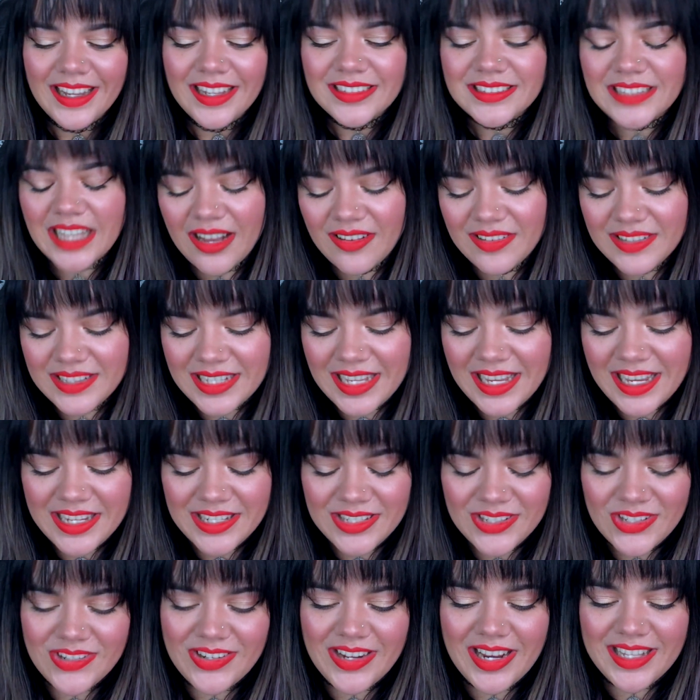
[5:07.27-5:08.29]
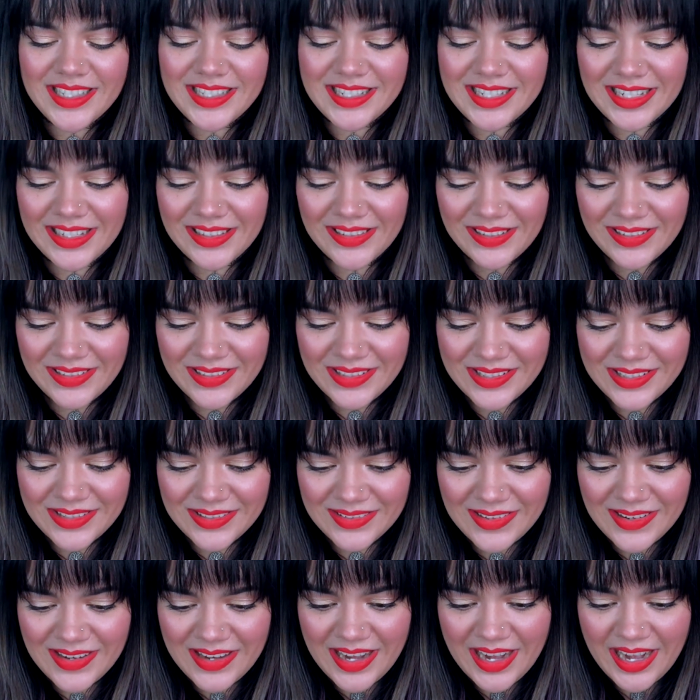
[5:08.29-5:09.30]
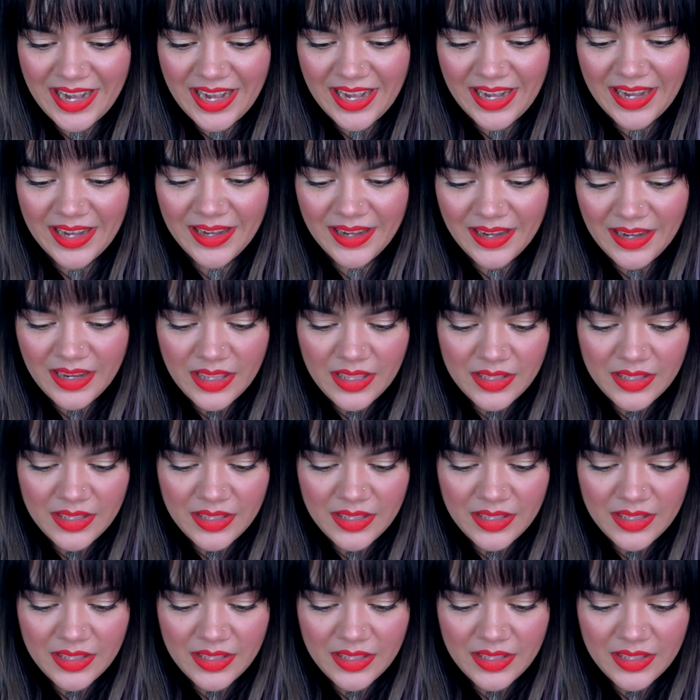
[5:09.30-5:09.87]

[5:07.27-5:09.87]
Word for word: That was an interesting little story.